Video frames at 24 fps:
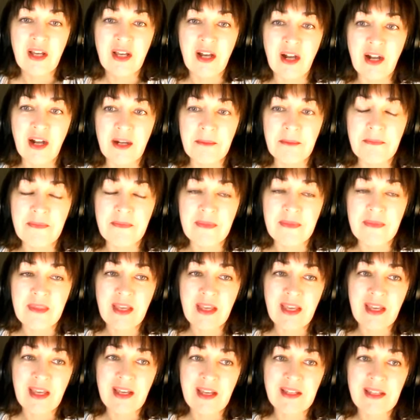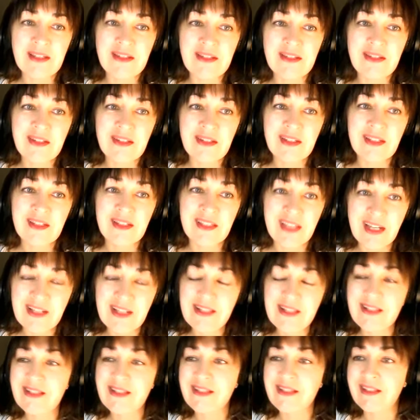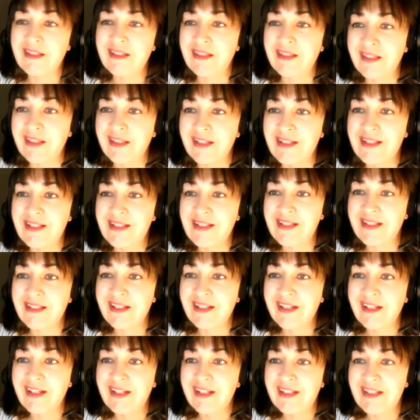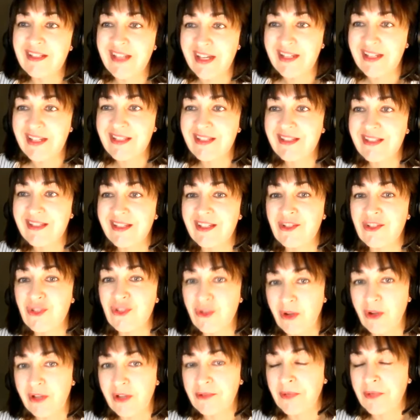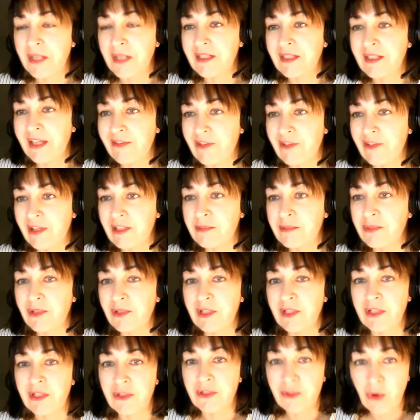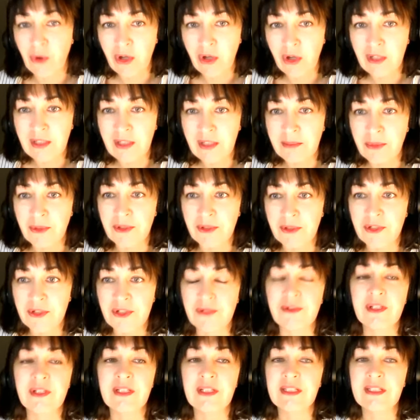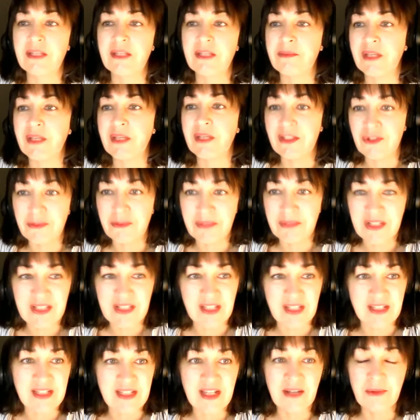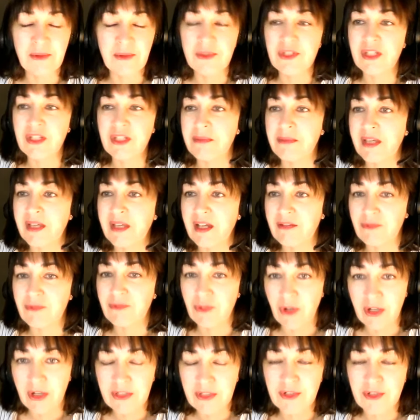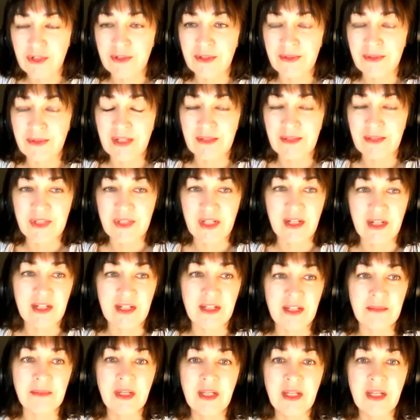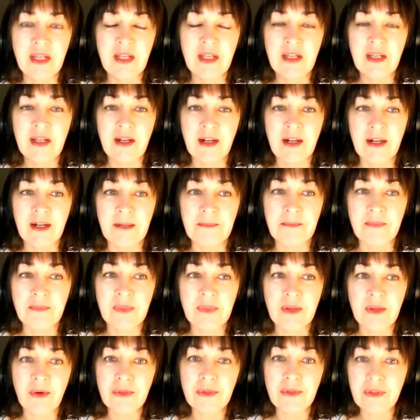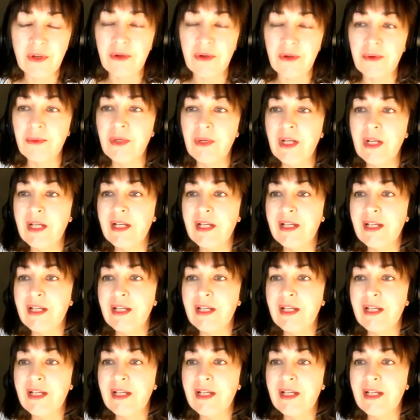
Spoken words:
And yes, this test is not readily available in all laboratories. It may need to be sent out. It may have long turnaround time, although